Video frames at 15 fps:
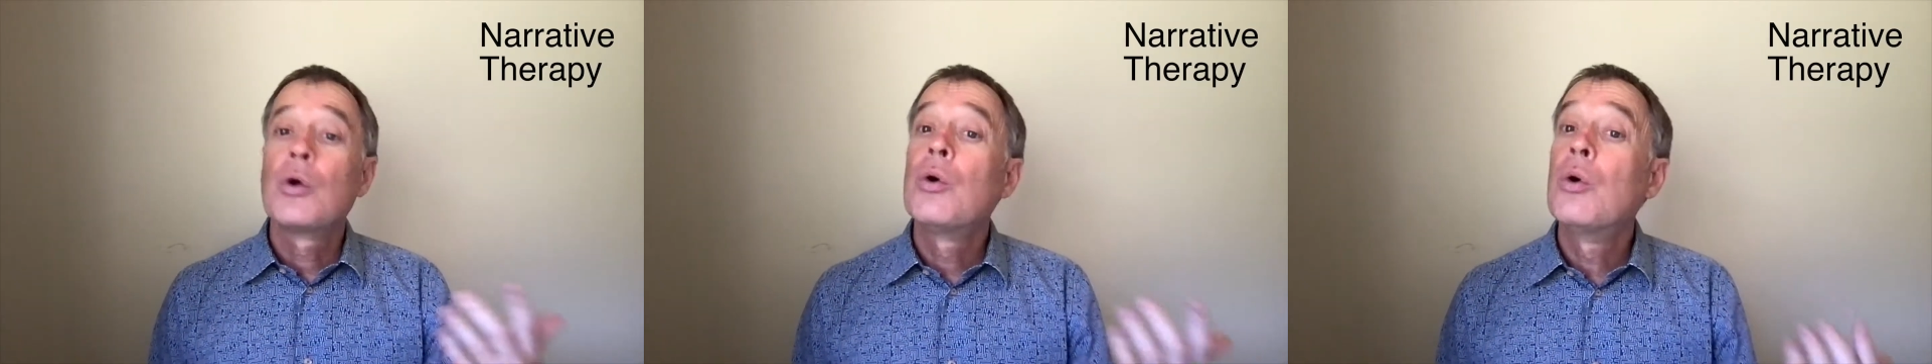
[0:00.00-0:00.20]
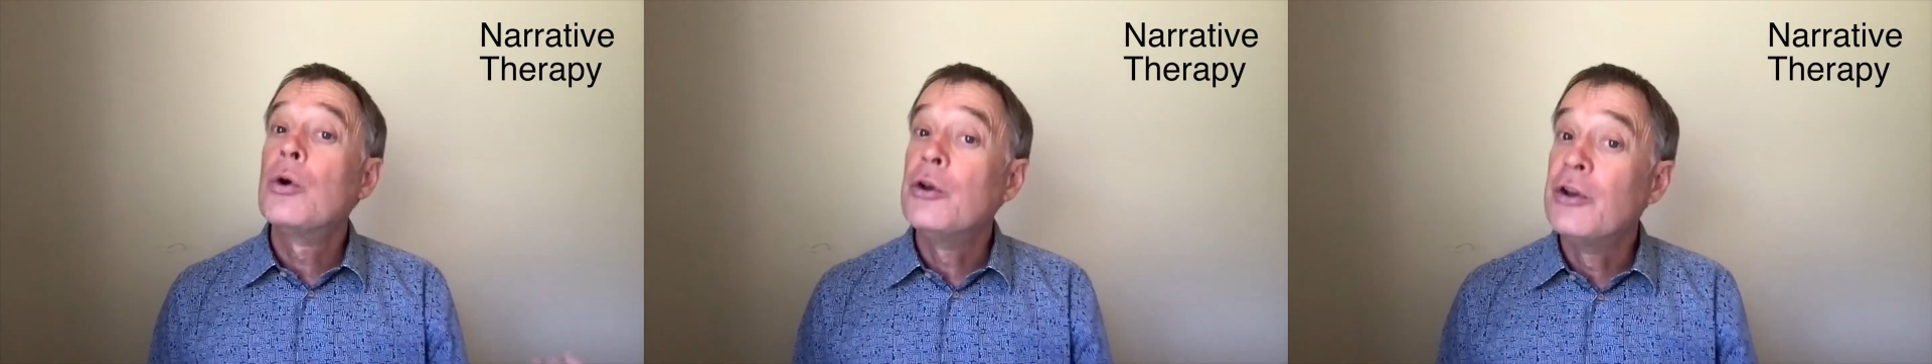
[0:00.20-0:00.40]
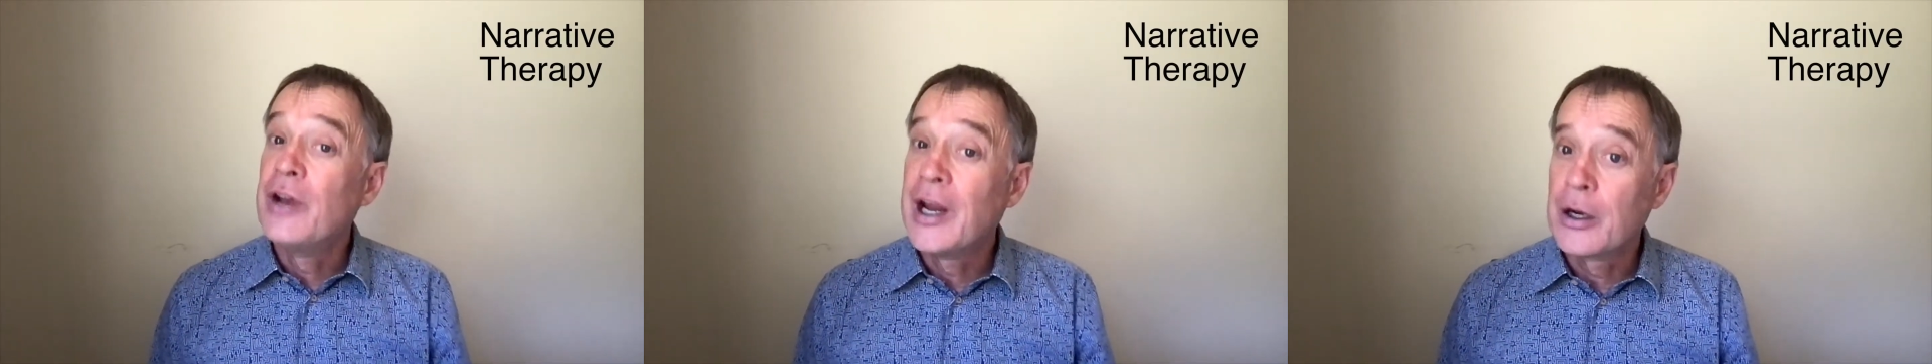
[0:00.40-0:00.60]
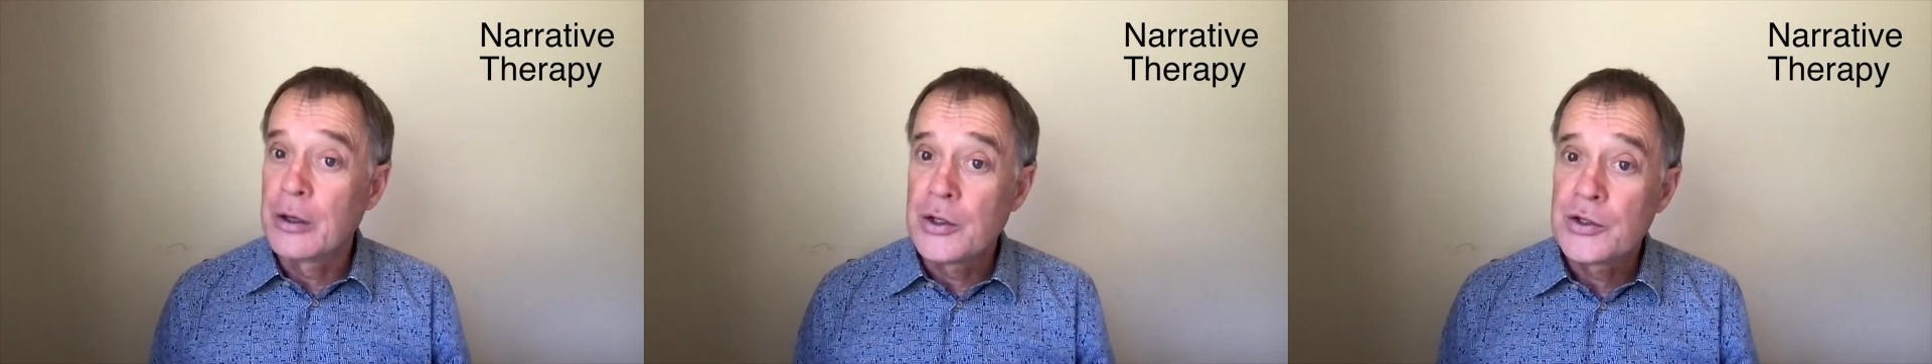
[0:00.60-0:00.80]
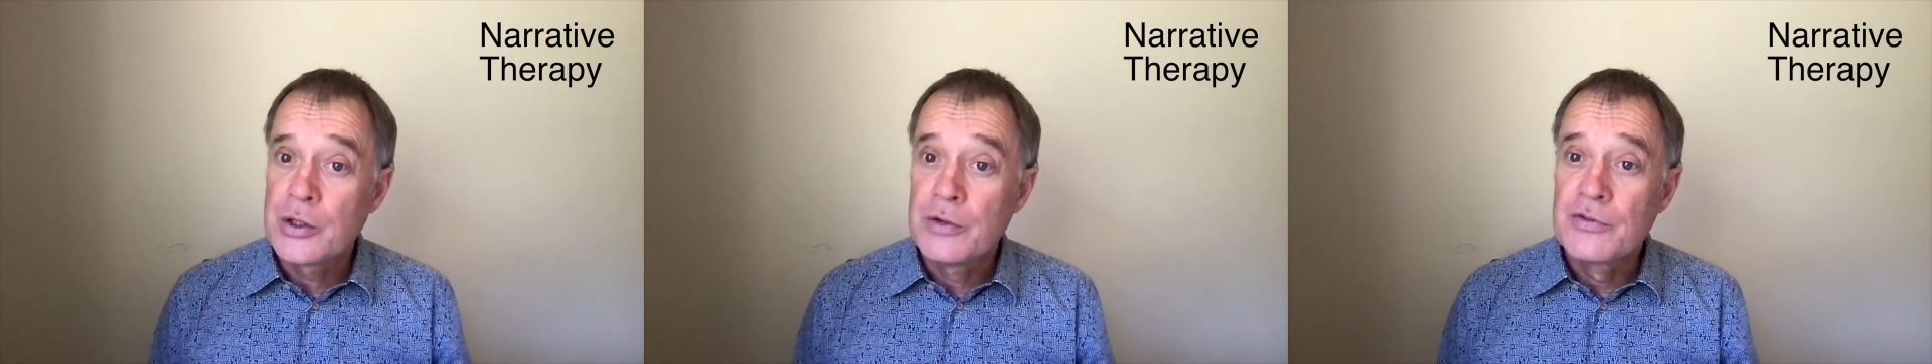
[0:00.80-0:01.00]
or
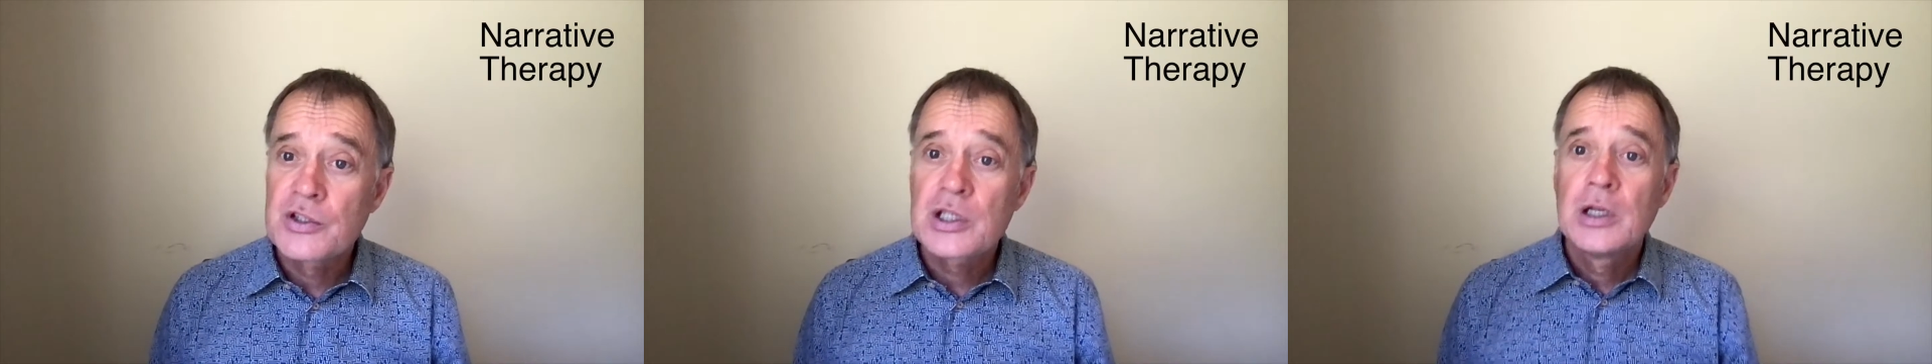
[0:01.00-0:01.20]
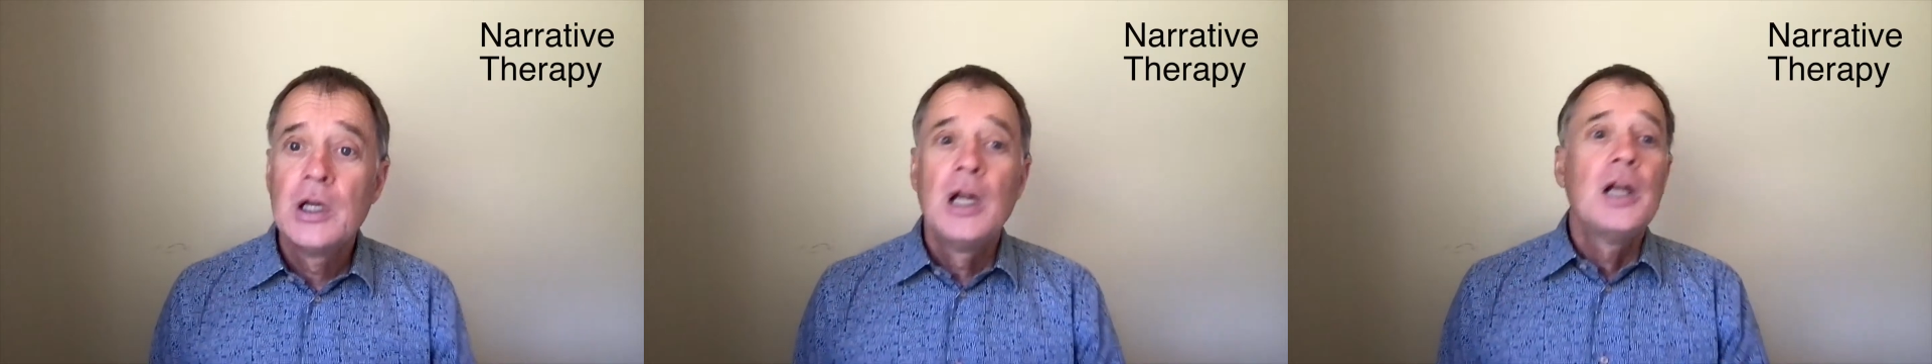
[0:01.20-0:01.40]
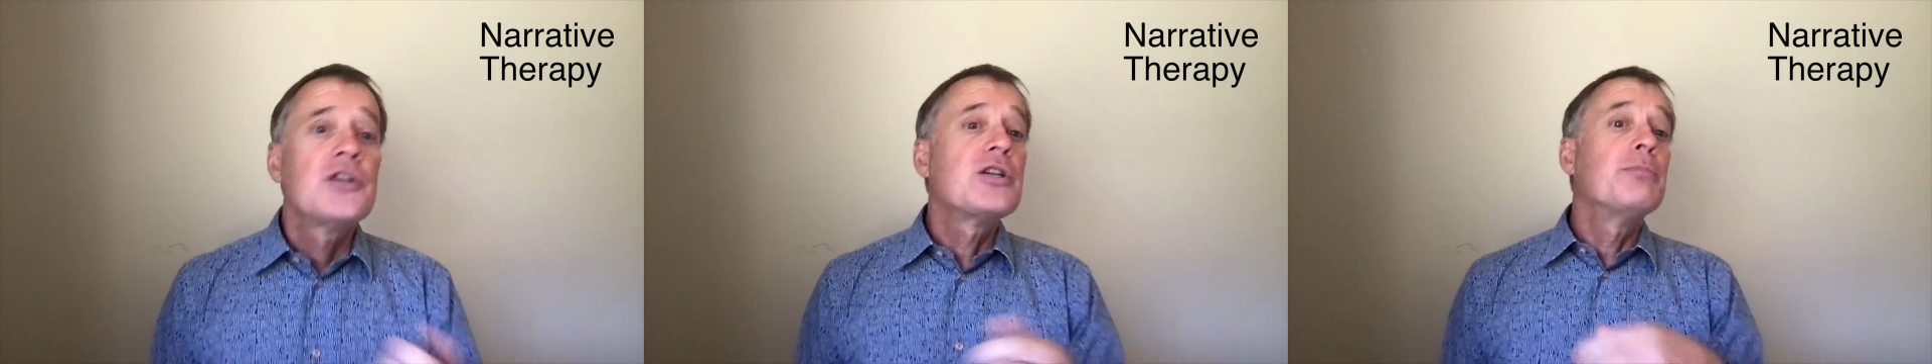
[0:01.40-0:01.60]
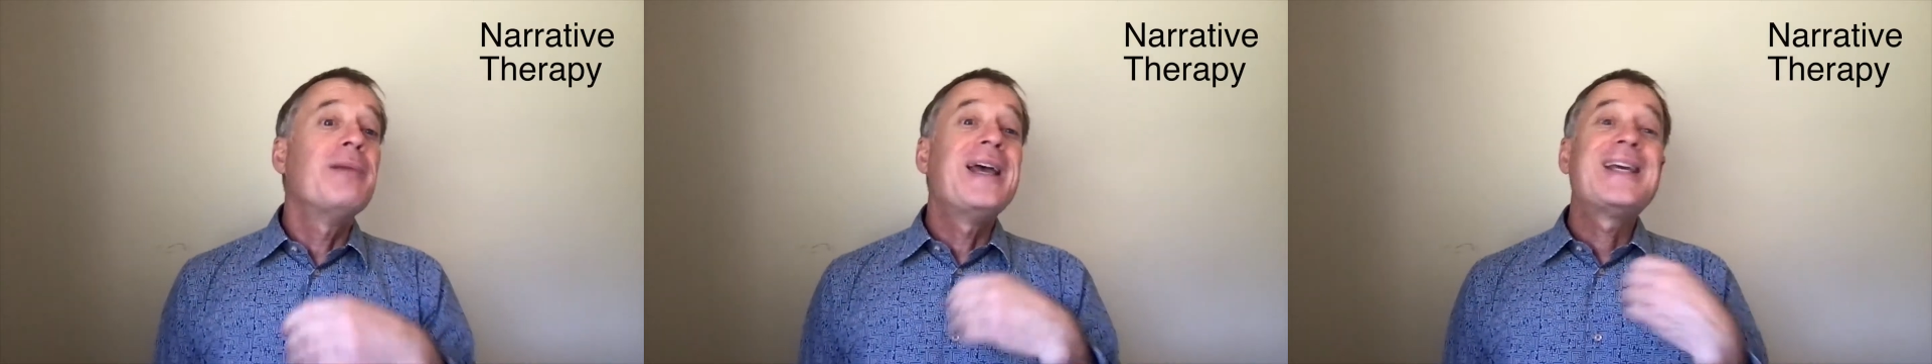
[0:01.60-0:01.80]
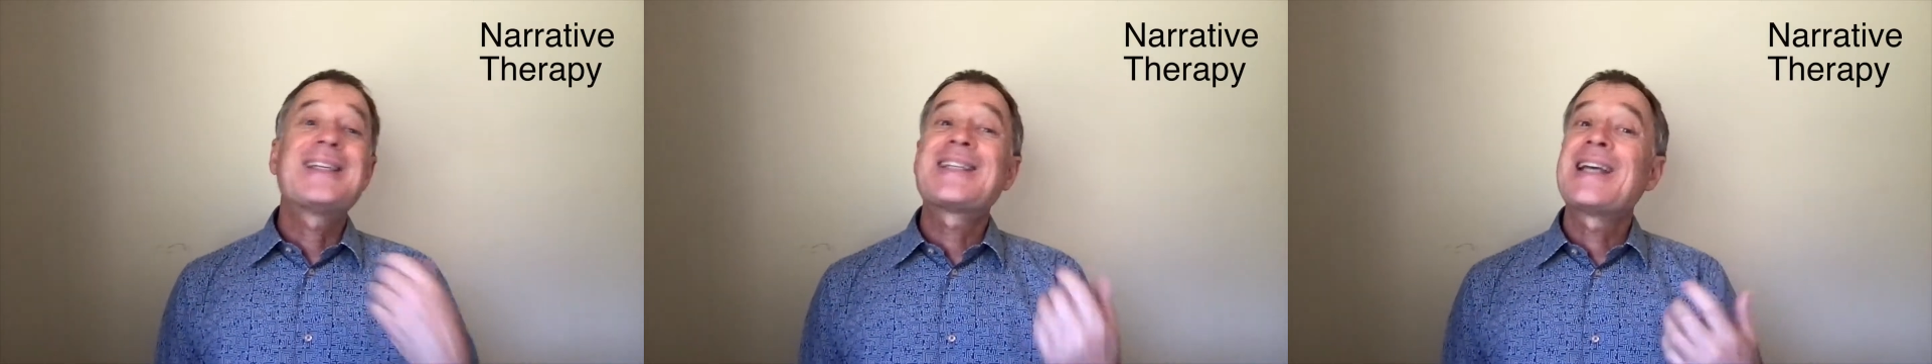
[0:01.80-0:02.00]
narratives to
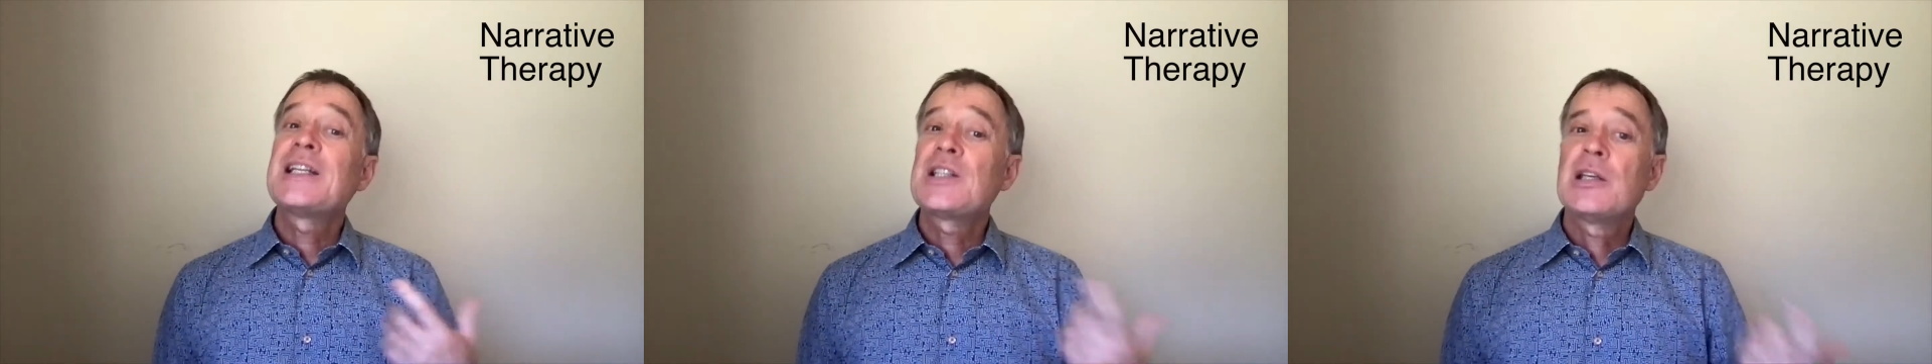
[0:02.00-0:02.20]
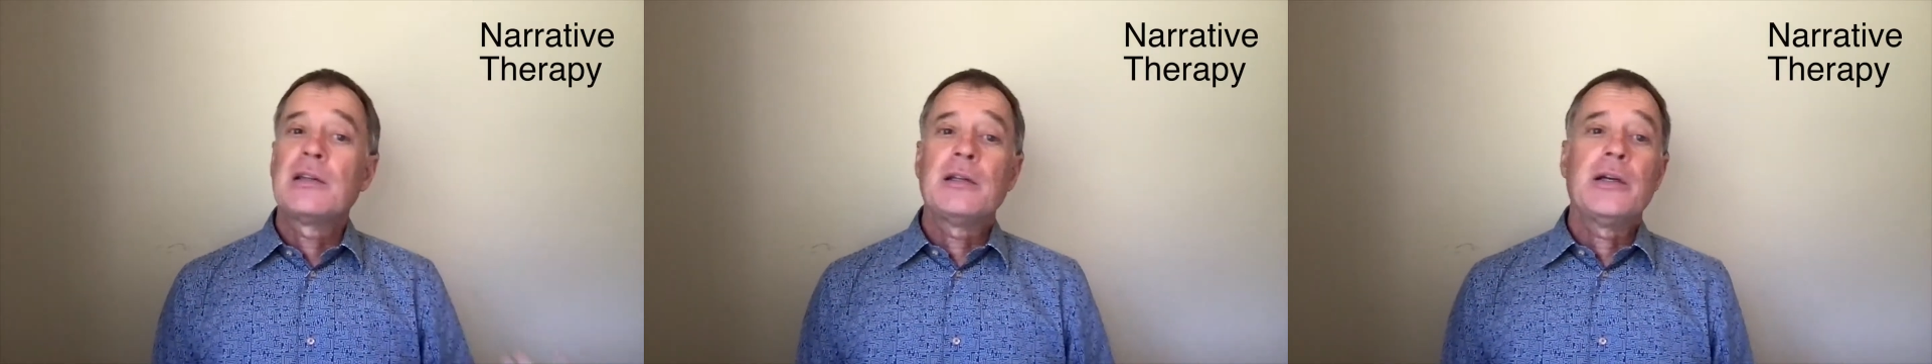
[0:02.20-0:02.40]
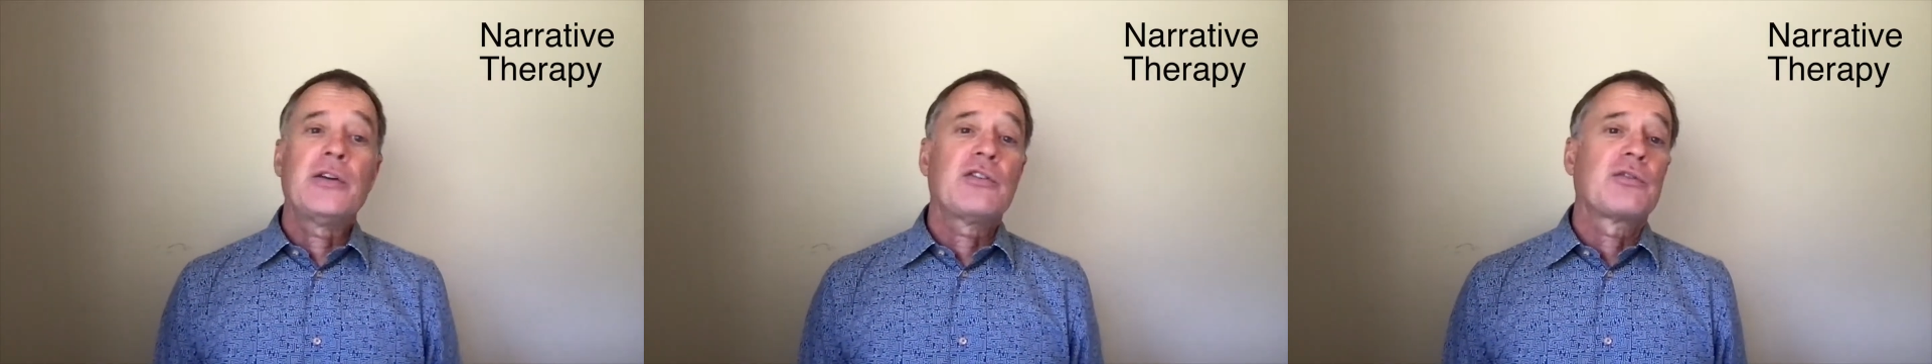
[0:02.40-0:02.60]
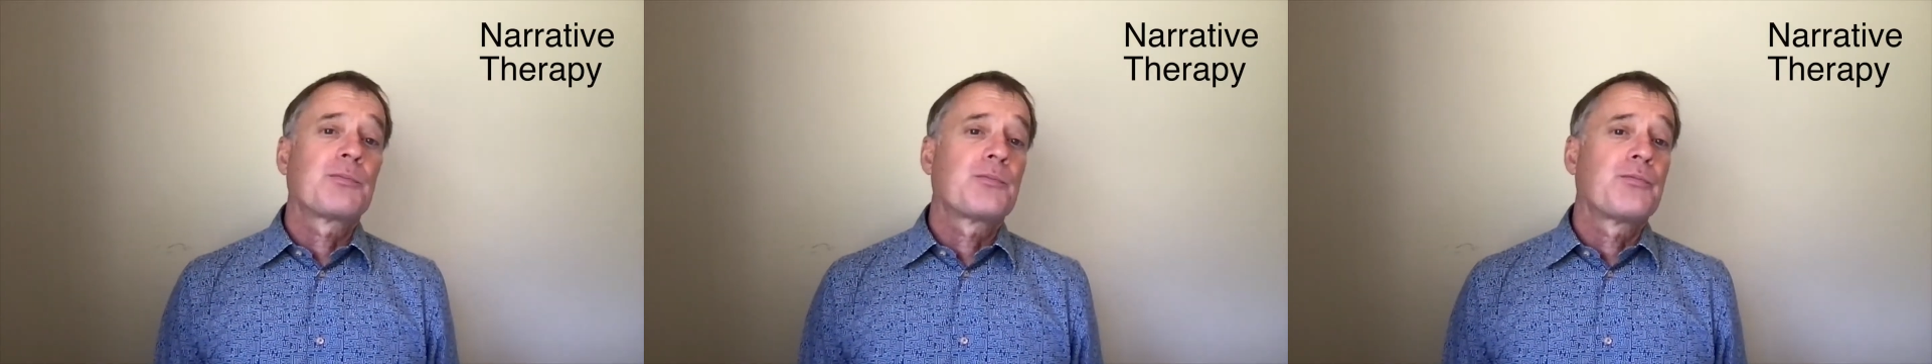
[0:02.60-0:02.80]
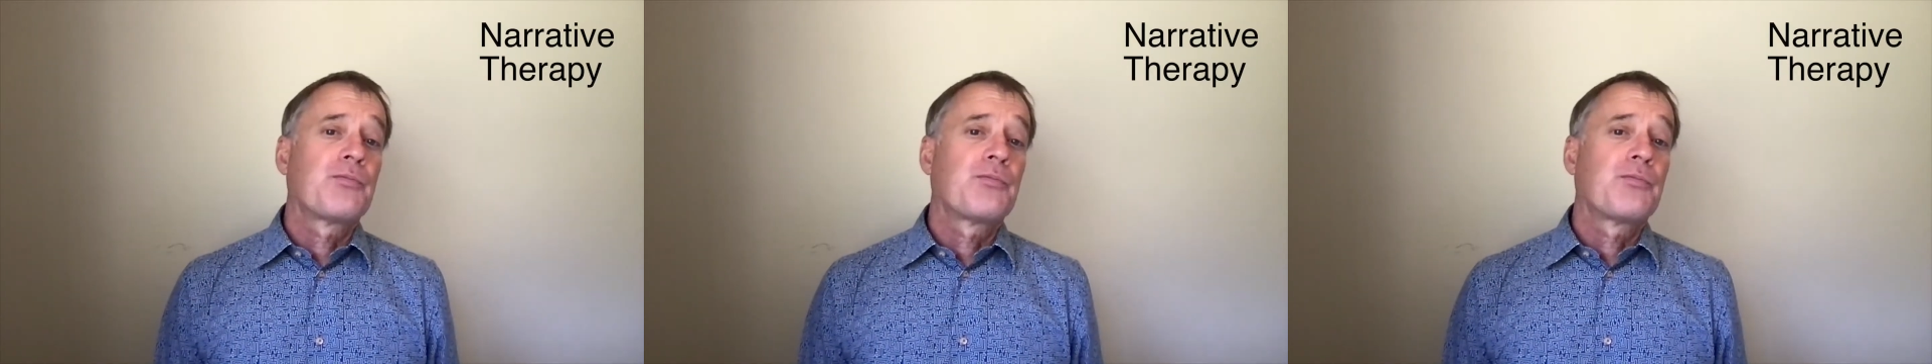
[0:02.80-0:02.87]
make sense of things.